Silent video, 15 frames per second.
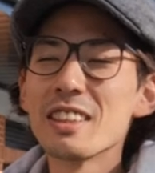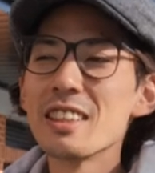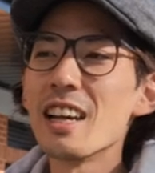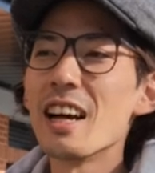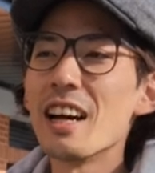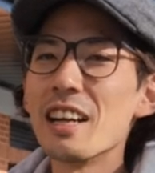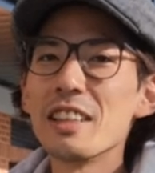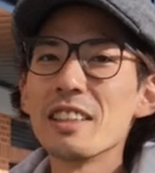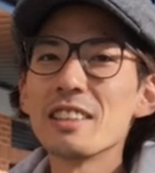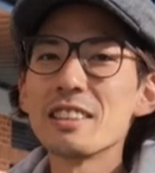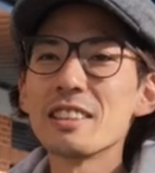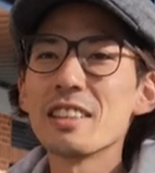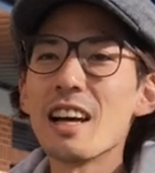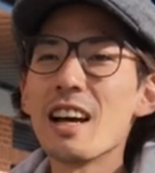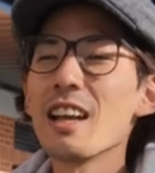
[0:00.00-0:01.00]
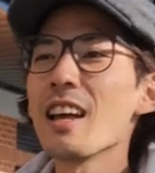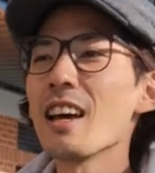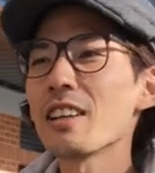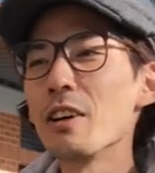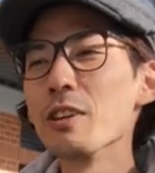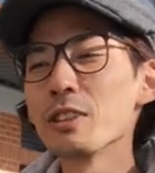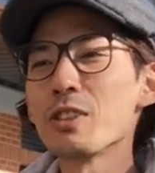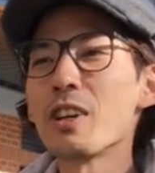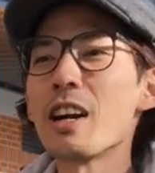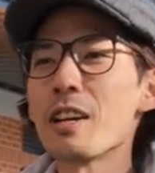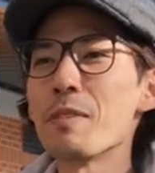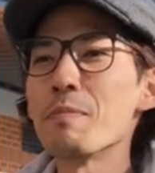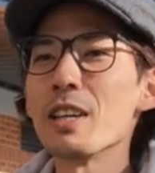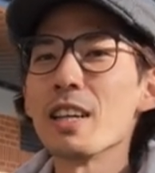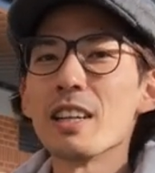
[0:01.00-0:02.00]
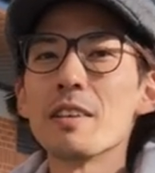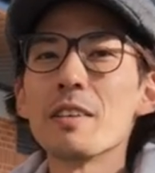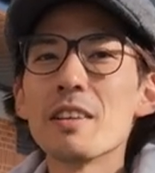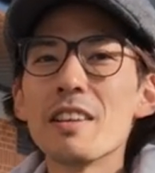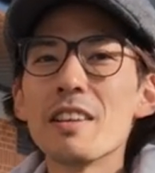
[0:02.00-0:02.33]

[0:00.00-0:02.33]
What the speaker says: Yeah, I like Australian beer.